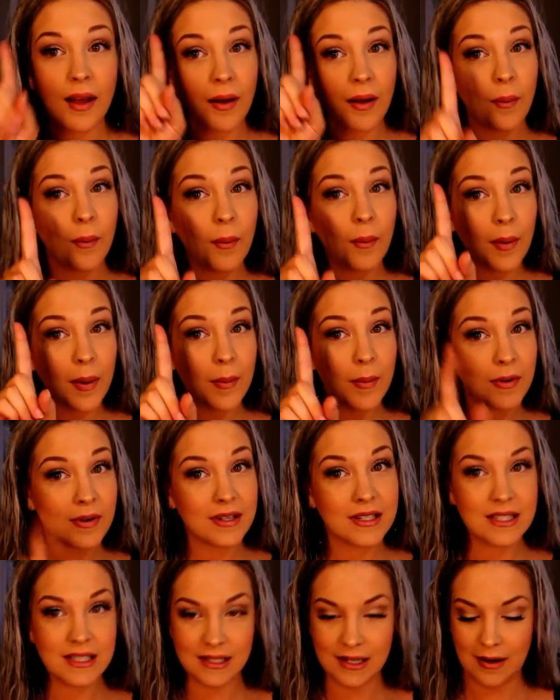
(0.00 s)
One more
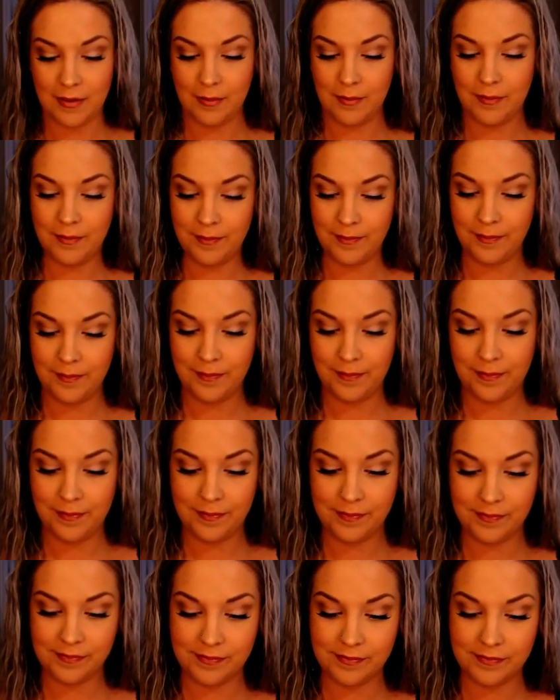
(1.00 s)
step, I almost
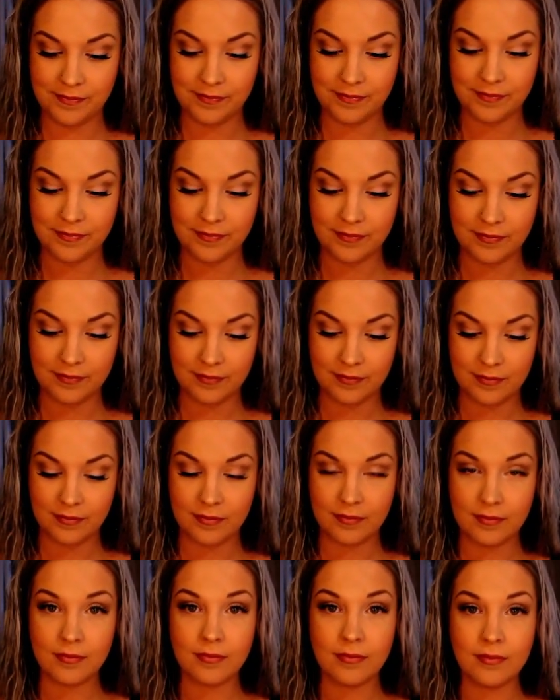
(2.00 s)
forgot.
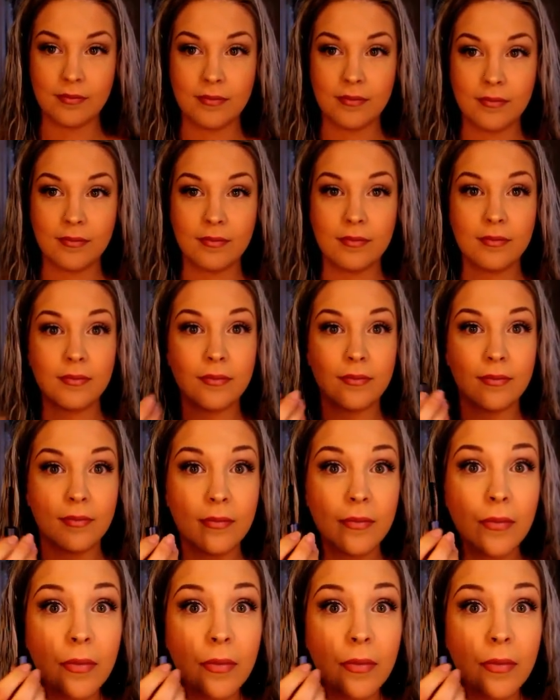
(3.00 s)
You need to